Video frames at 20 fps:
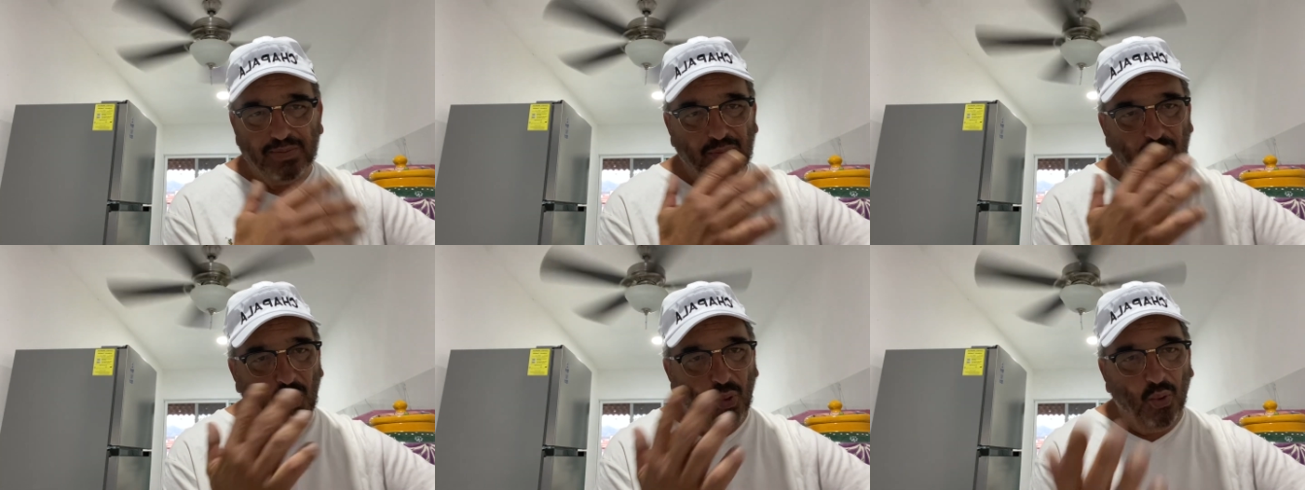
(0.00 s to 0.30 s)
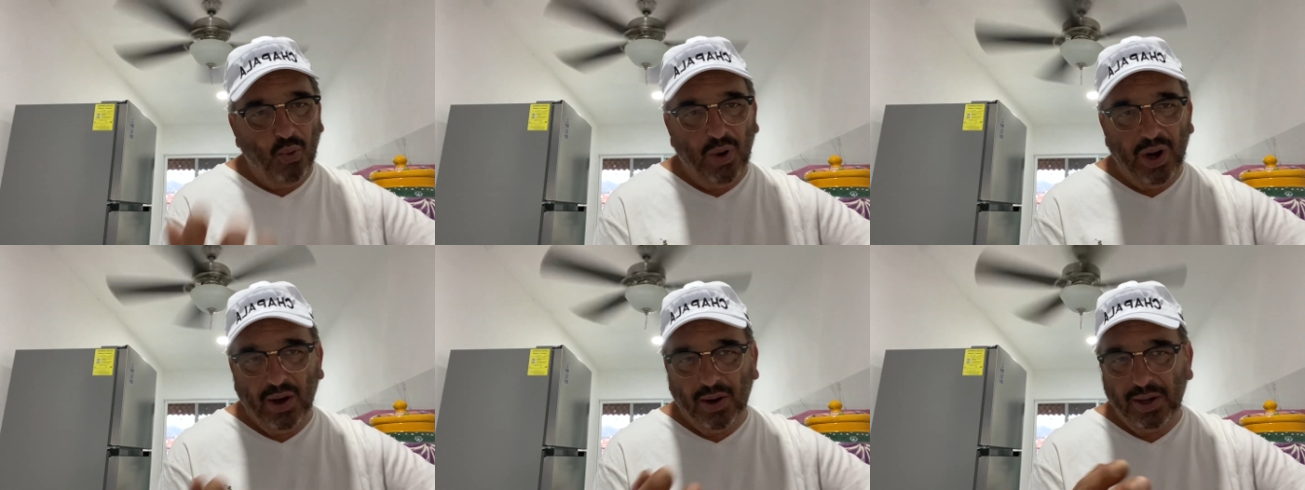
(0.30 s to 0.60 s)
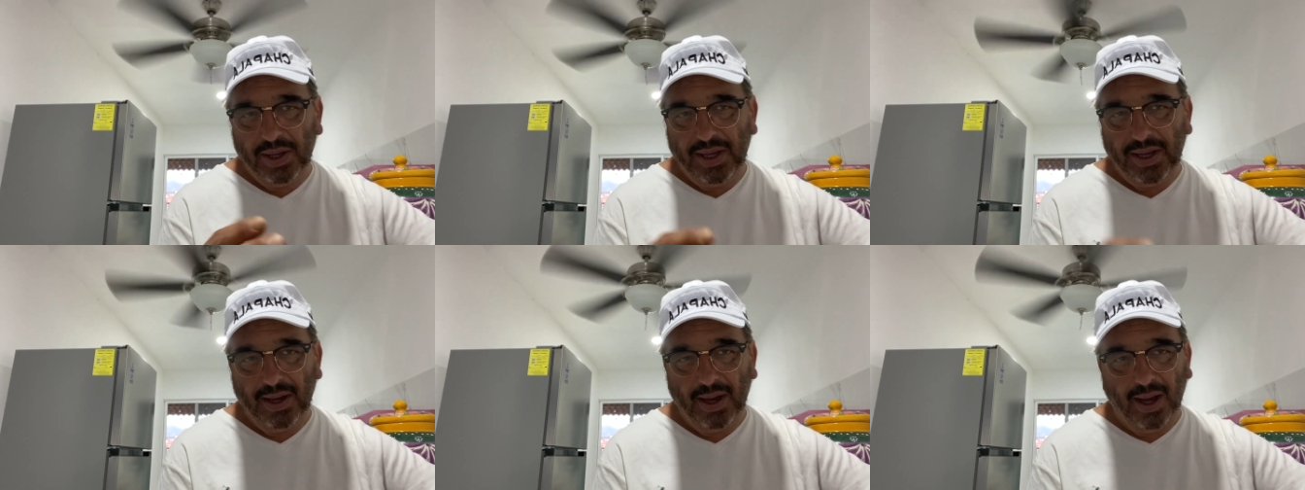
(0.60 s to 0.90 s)

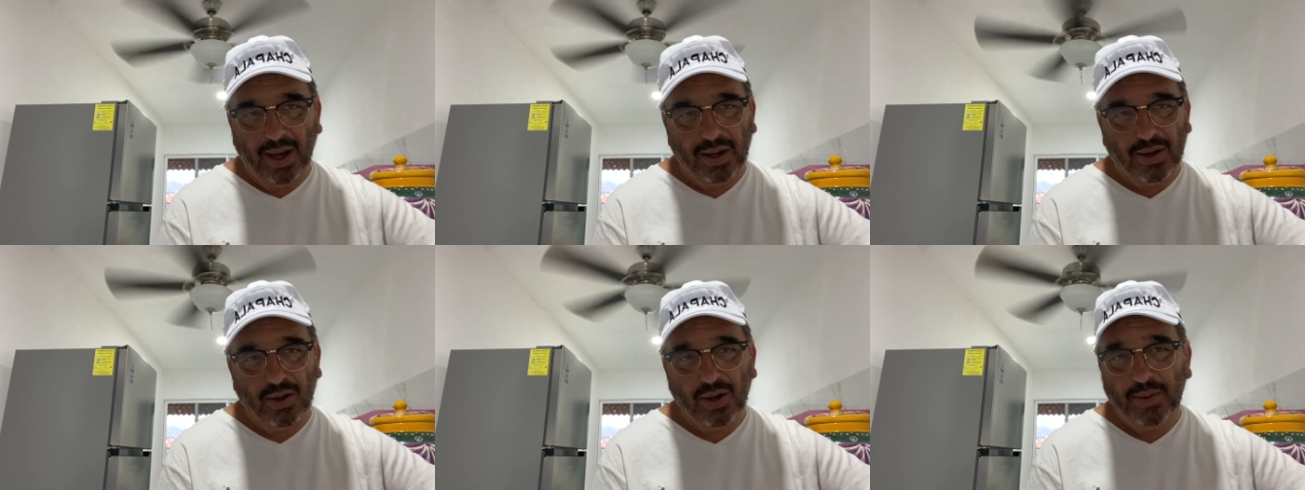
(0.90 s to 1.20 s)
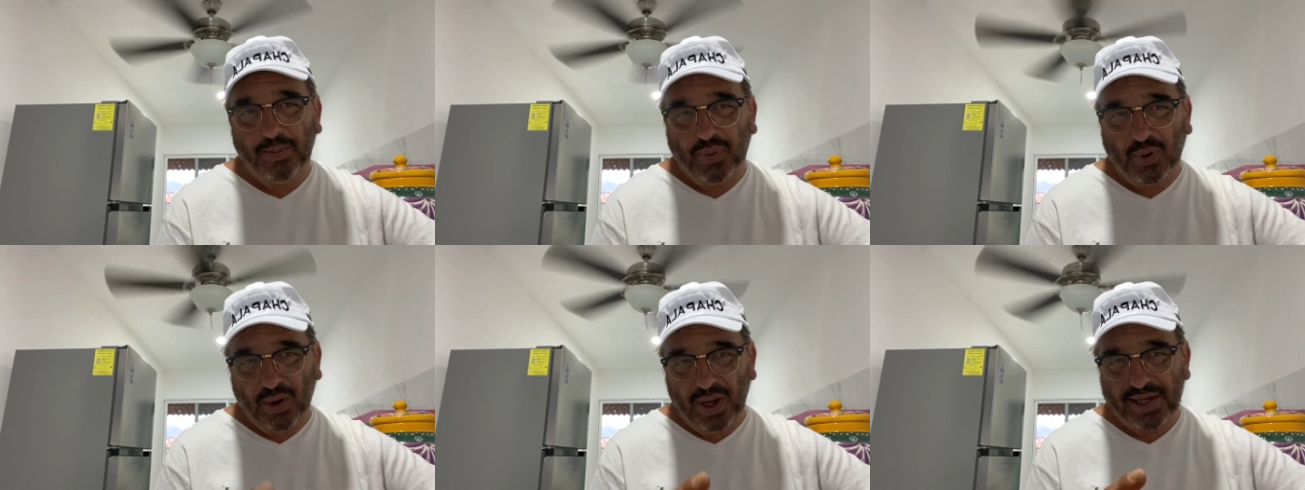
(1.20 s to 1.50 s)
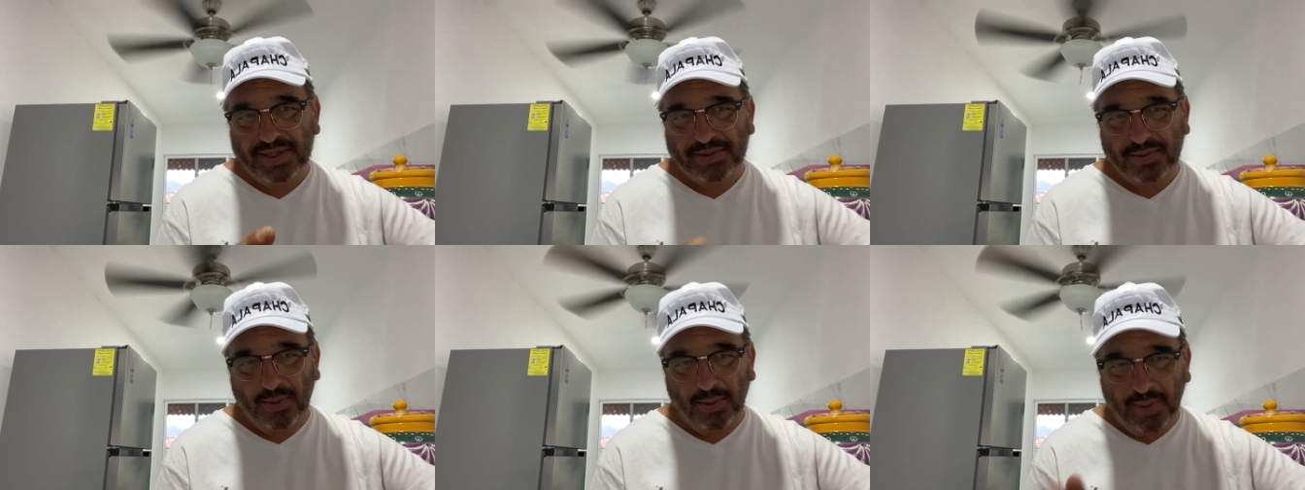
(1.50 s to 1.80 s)
really a good
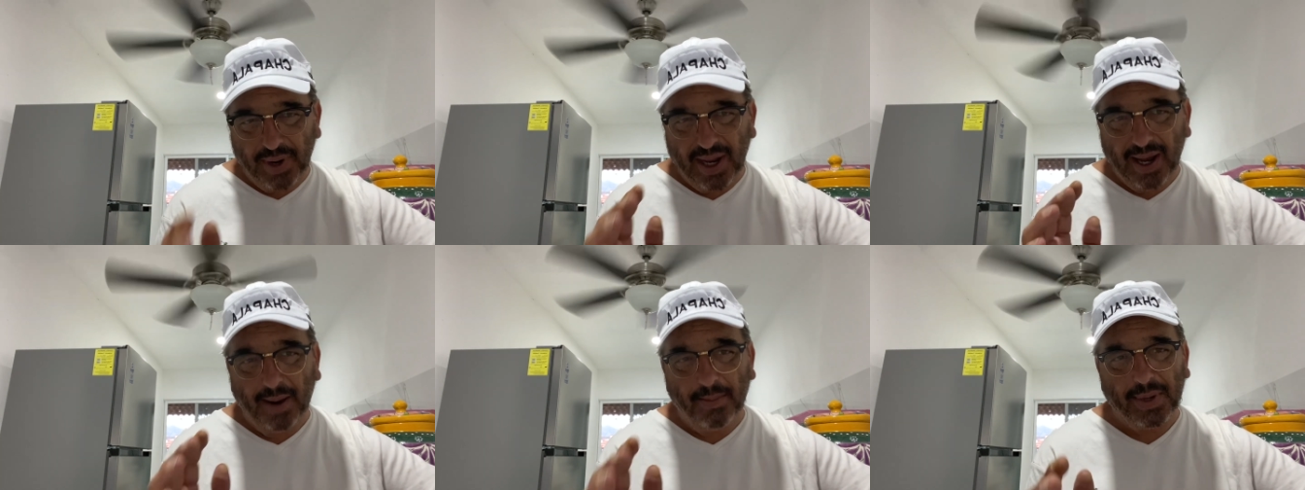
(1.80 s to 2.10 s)
place for me.